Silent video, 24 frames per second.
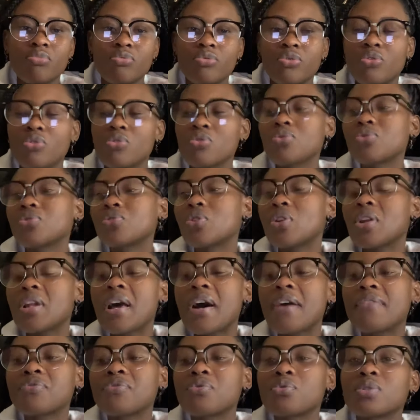You lose your
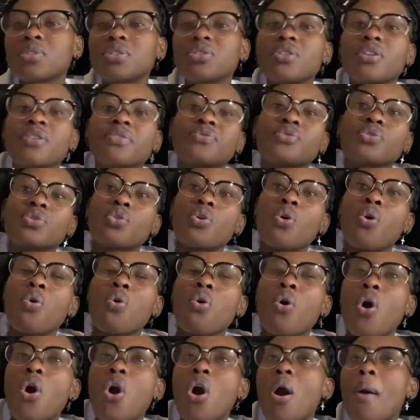loved one, you have to go
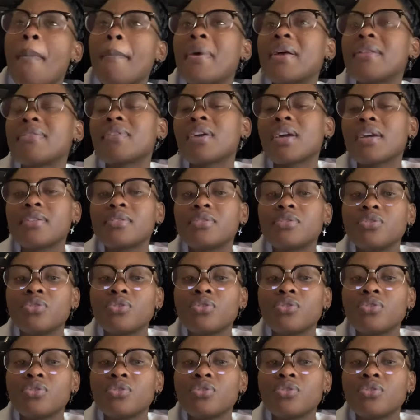home, and then